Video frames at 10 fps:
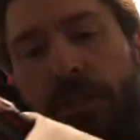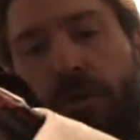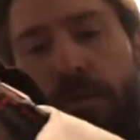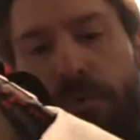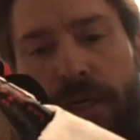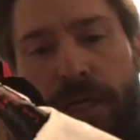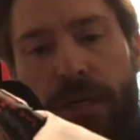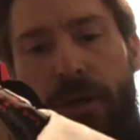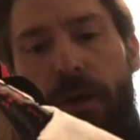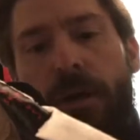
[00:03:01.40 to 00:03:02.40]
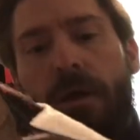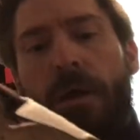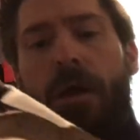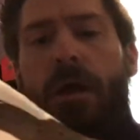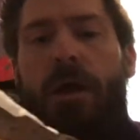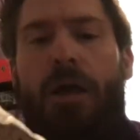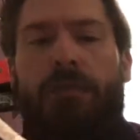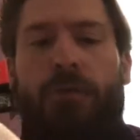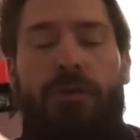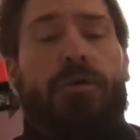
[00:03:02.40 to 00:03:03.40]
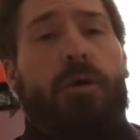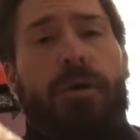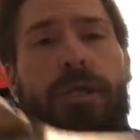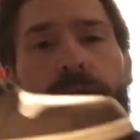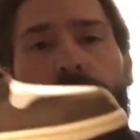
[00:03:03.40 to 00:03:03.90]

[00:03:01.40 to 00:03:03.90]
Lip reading: shoe in particular. As far as quality,